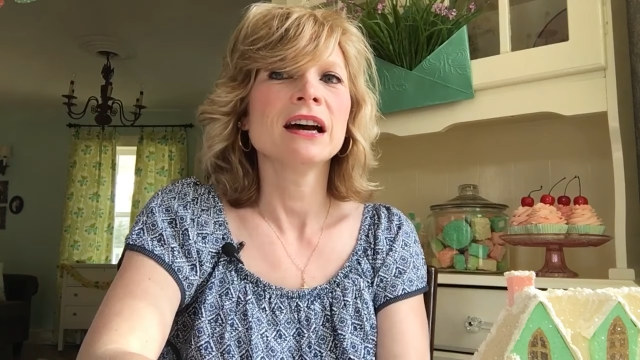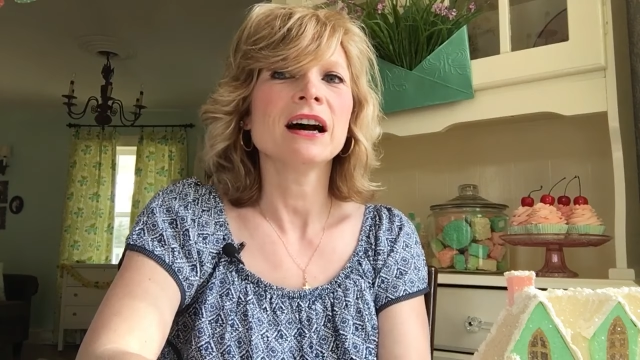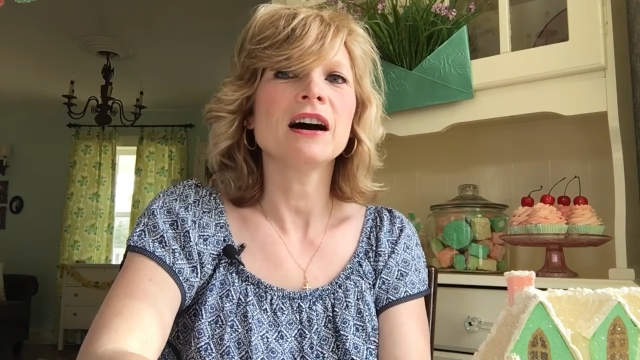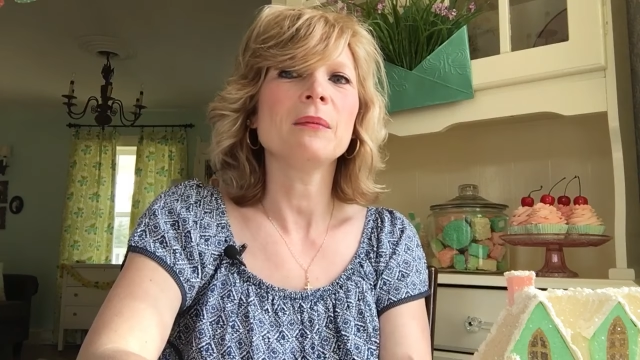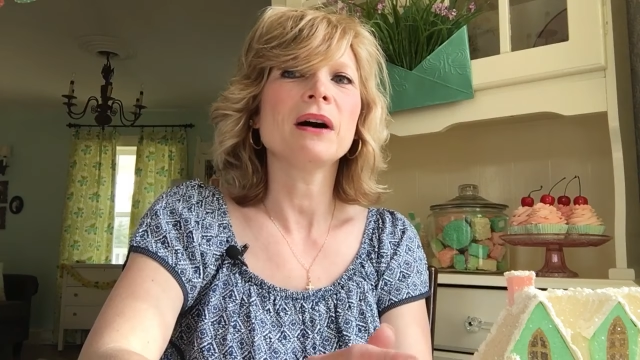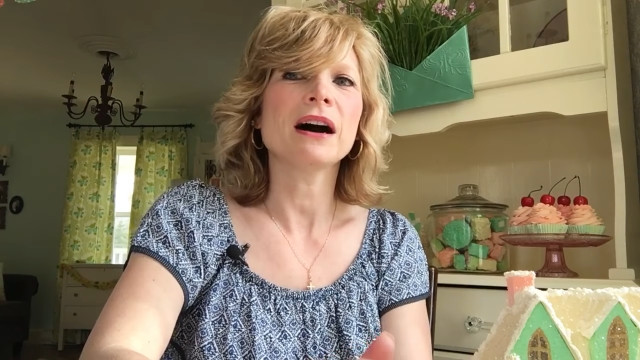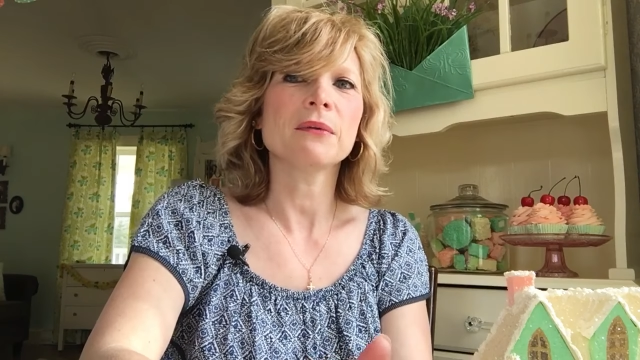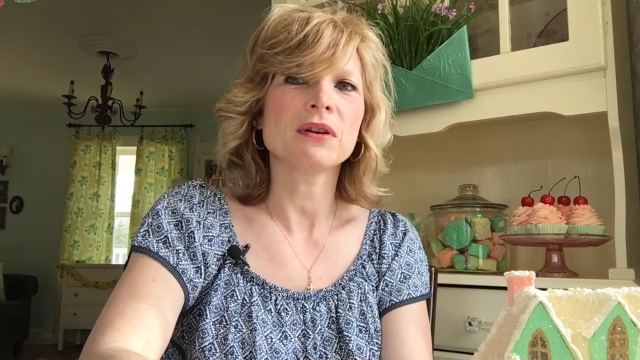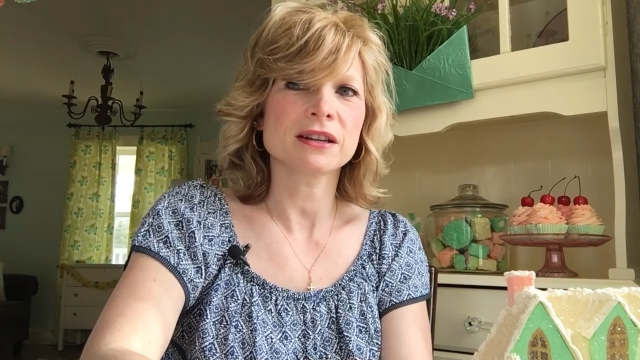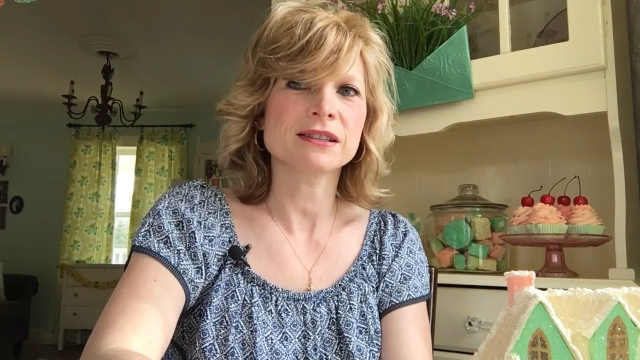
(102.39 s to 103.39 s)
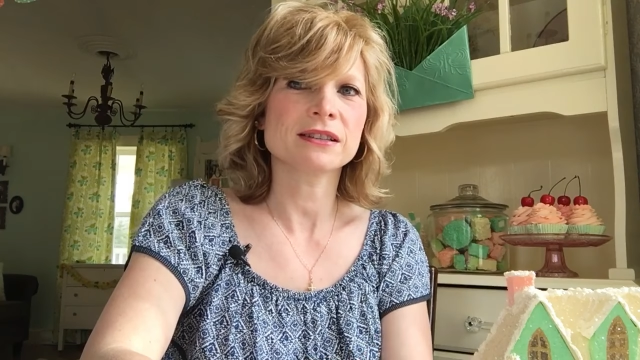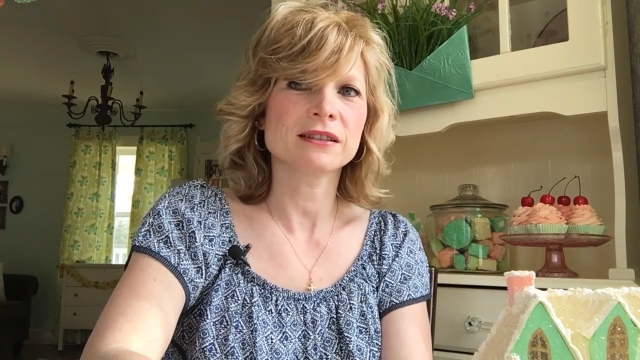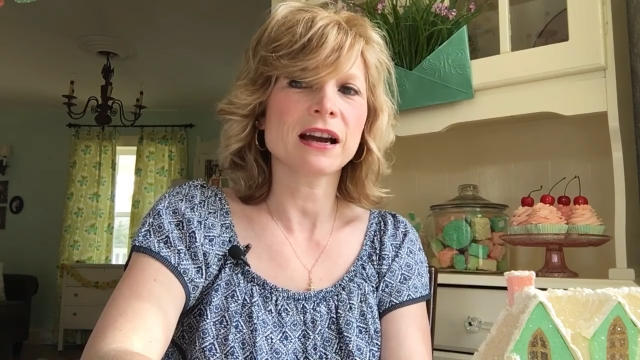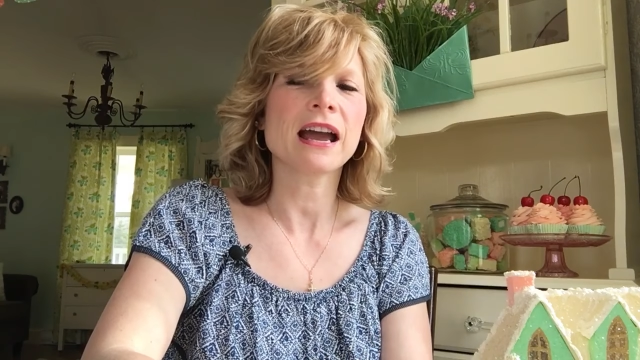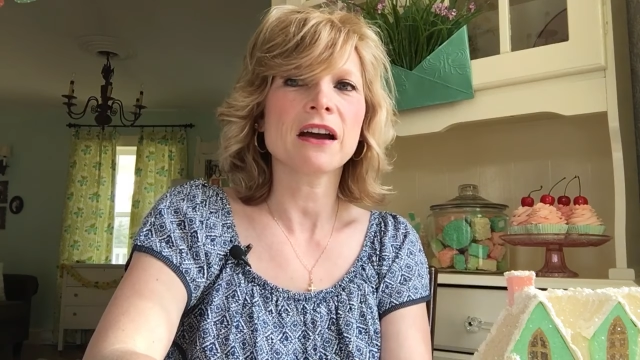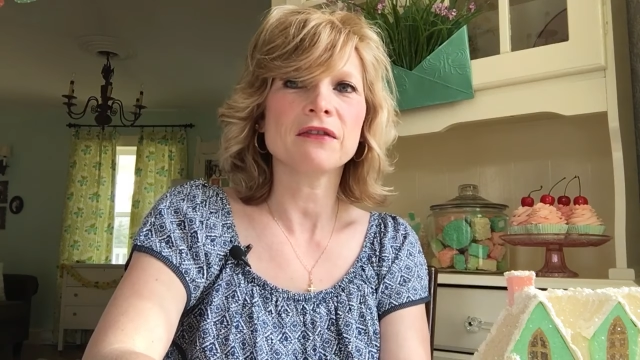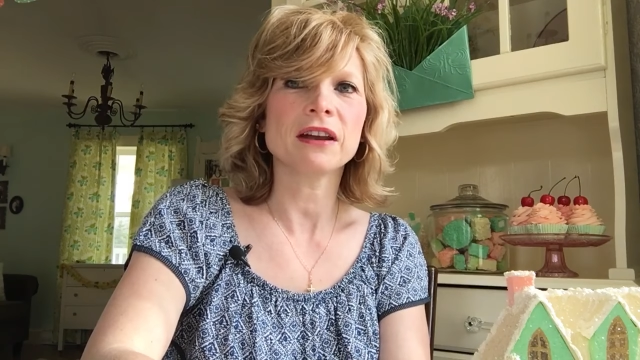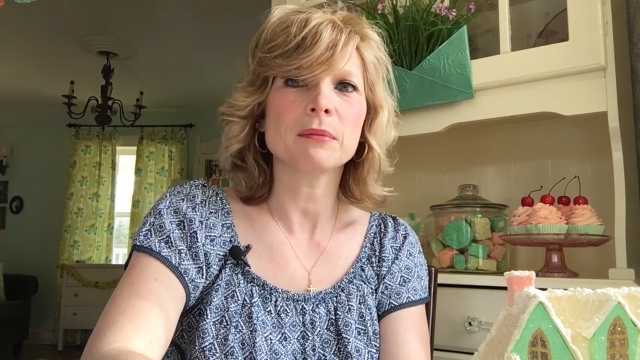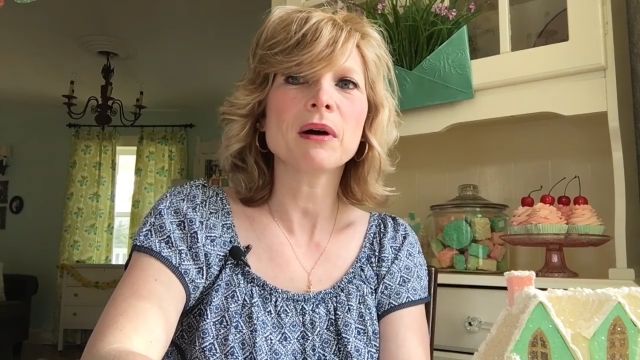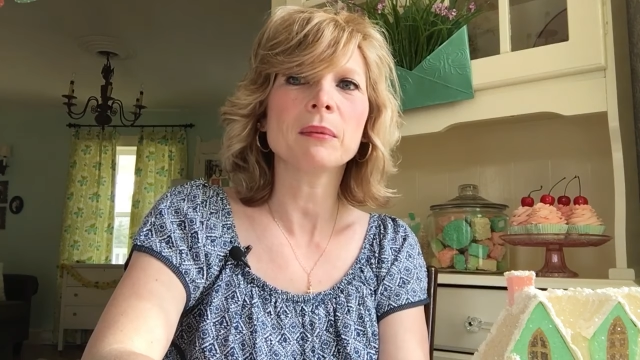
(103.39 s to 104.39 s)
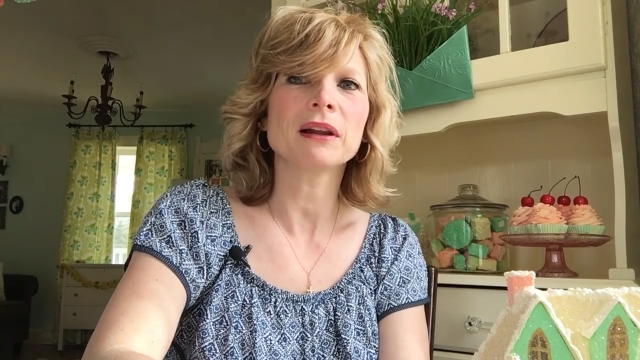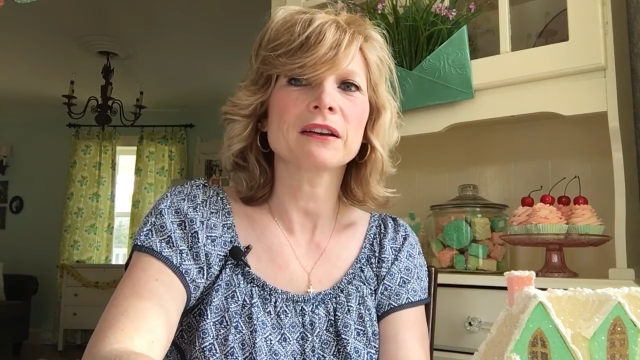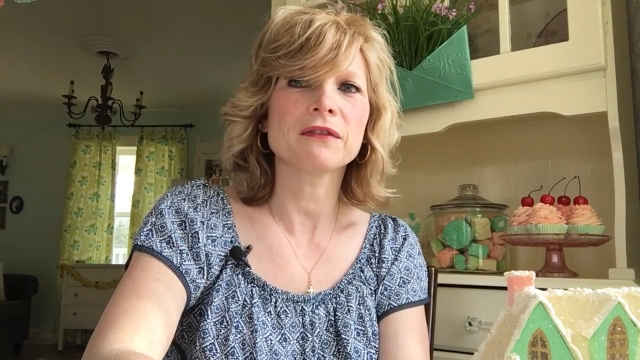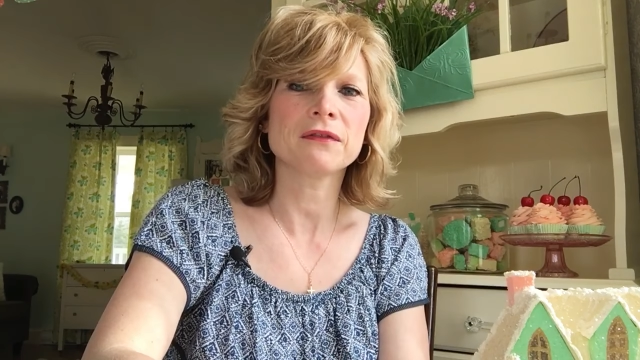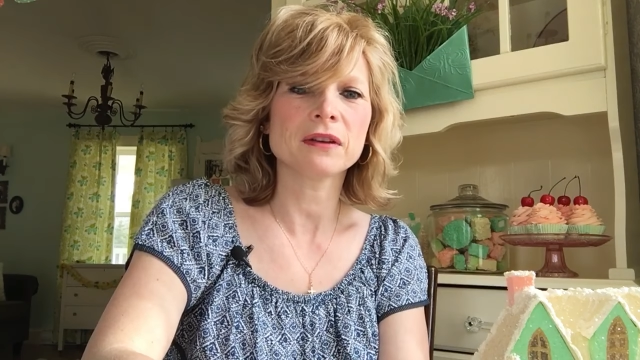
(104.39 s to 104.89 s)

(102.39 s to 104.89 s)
I have a public